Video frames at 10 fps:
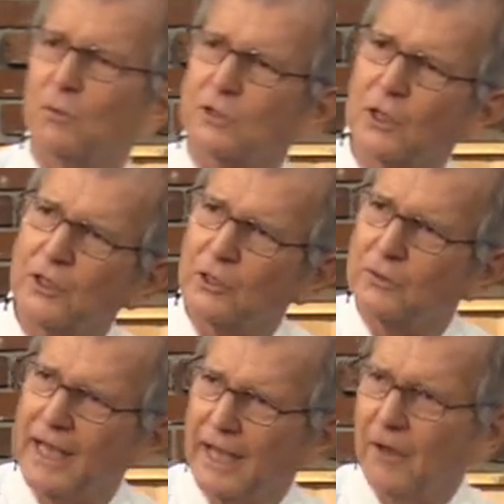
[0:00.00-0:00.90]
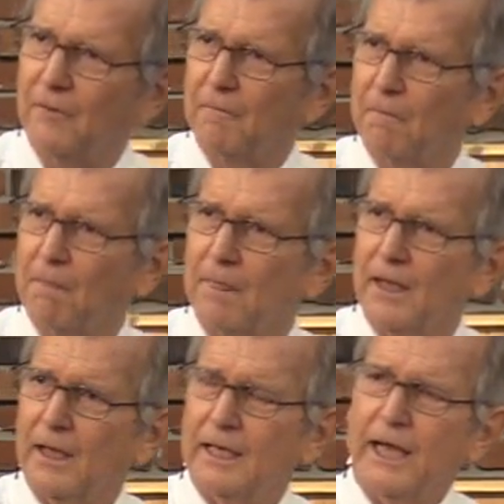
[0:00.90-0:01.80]
was going to go down?
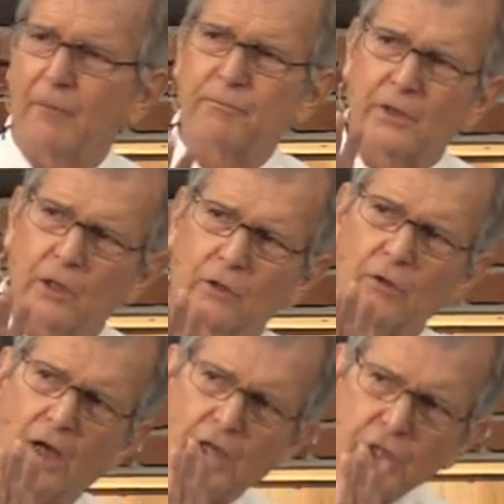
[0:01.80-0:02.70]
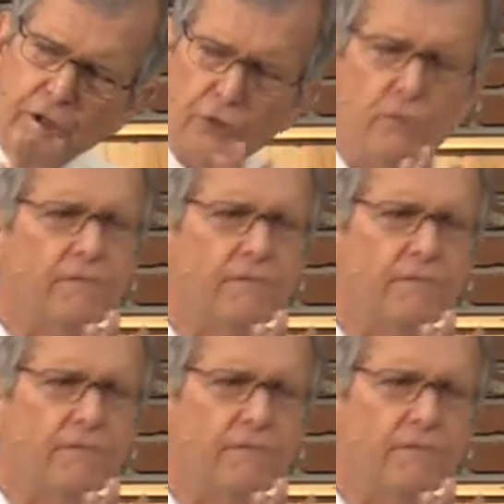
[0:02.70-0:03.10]
Now, a new